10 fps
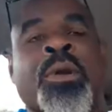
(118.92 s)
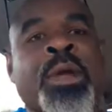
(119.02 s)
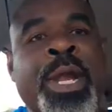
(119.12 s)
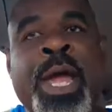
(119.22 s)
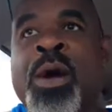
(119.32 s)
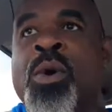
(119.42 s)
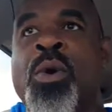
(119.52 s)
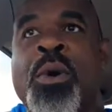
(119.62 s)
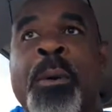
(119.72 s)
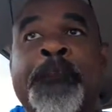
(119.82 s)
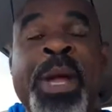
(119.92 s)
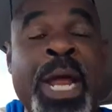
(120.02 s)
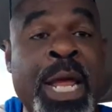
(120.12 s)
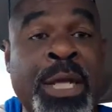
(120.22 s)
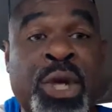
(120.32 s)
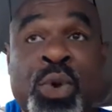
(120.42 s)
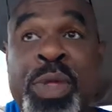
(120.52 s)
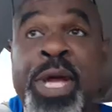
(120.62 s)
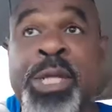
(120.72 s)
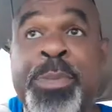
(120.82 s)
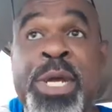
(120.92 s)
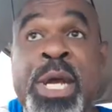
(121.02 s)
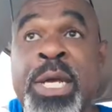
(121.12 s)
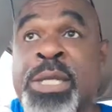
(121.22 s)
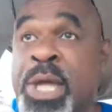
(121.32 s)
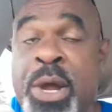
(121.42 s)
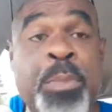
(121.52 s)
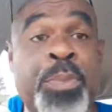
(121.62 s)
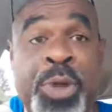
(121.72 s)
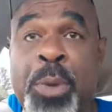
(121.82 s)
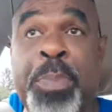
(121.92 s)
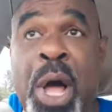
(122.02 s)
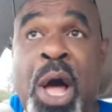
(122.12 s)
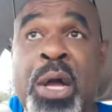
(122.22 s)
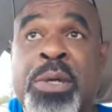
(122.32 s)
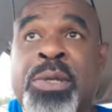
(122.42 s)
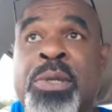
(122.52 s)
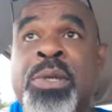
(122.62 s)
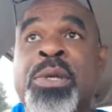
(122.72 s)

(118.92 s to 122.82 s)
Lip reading: Now, many do this because they're punks,